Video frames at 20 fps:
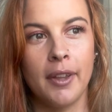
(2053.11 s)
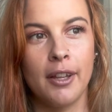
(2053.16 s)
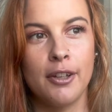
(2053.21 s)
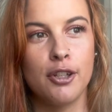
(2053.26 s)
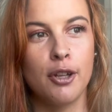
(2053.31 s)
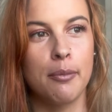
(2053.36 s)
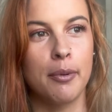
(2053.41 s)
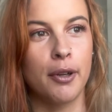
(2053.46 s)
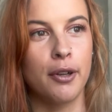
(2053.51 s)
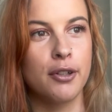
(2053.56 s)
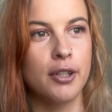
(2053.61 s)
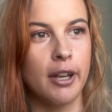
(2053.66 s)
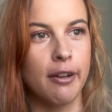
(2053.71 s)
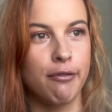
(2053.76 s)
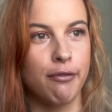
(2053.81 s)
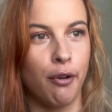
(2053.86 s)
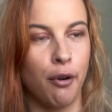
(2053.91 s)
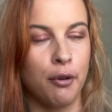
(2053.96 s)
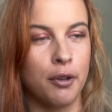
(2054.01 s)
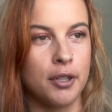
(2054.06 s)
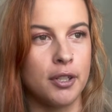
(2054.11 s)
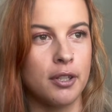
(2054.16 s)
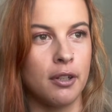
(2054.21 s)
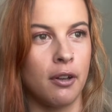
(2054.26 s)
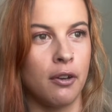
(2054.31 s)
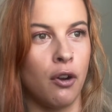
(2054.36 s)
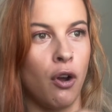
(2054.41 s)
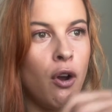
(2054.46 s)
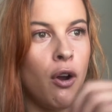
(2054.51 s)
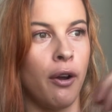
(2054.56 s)
So because I focus
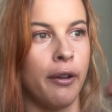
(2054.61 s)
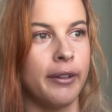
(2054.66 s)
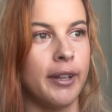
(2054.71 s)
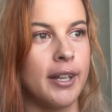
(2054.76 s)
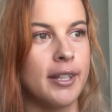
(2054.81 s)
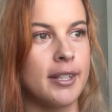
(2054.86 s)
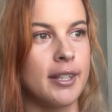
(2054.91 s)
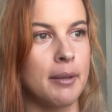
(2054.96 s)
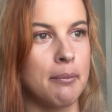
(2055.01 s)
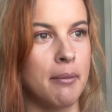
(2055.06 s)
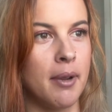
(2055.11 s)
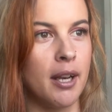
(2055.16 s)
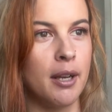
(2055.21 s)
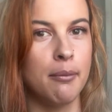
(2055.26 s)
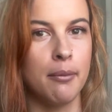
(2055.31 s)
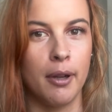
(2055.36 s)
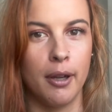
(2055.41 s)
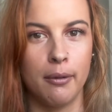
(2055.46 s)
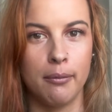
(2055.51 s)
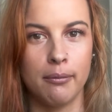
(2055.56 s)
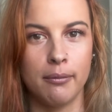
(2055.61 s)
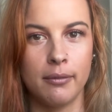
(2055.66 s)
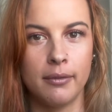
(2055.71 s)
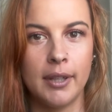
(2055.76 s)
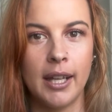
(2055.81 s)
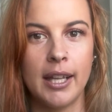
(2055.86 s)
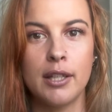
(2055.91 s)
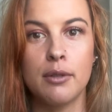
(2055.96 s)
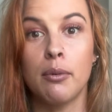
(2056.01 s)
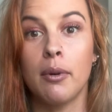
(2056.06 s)
on, oh, that's the minimum,
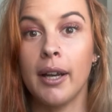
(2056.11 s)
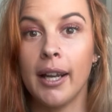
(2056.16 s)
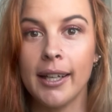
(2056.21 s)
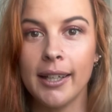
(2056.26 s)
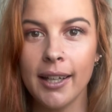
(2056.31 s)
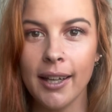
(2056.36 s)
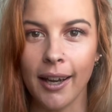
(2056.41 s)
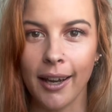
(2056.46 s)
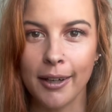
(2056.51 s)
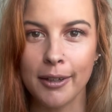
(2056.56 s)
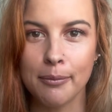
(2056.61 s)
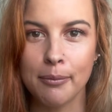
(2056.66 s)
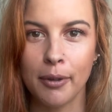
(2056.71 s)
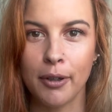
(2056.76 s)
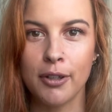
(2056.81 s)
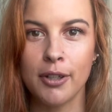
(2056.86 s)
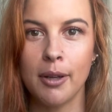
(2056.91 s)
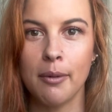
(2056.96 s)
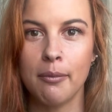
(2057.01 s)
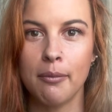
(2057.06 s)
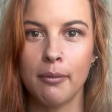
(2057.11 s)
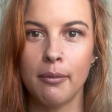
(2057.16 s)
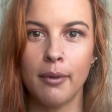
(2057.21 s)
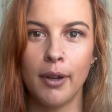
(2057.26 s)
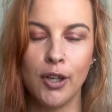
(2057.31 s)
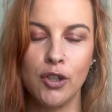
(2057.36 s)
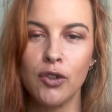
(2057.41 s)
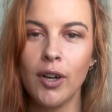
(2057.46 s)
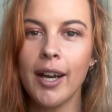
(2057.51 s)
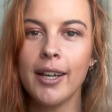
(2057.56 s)
that's what I get, because I'm
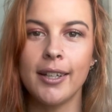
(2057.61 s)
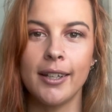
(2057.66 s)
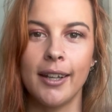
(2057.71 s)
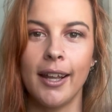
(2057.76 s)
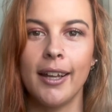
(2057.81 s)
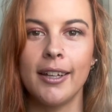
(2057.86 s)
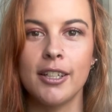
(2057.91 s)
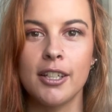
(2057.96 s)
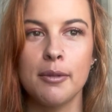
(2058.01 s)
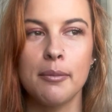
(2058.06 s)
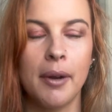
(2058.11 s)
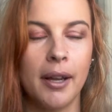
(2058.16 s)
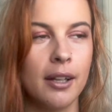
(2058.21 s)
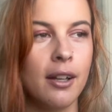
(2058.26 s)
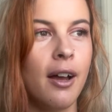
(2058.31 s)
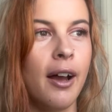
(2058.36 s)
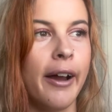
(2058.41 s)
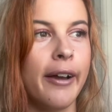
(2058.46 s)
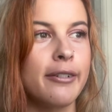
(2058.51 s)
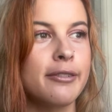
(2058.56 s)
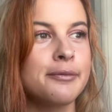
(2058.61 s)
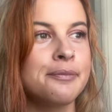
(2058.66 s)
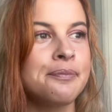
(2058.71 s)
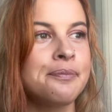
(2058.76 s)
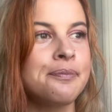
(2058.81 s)
attracting that into my life.